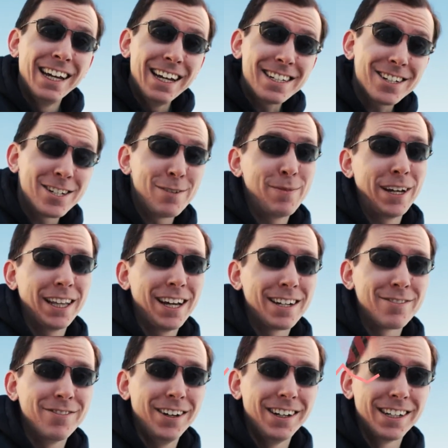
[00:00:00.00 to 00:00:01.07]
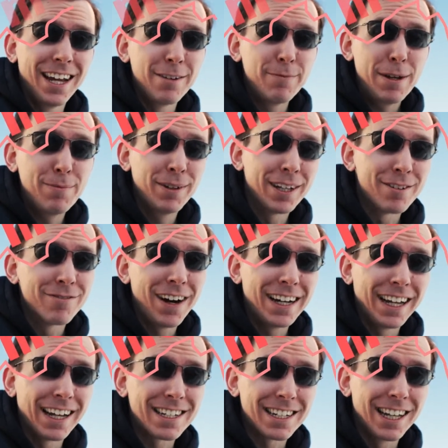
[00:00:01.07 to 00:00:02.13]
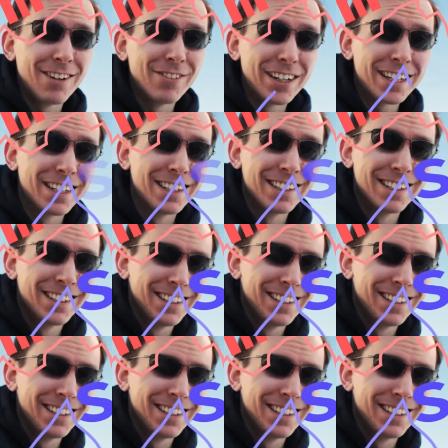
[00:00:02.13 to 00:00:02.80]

It's going to be a lot of fun, and people in finance love it.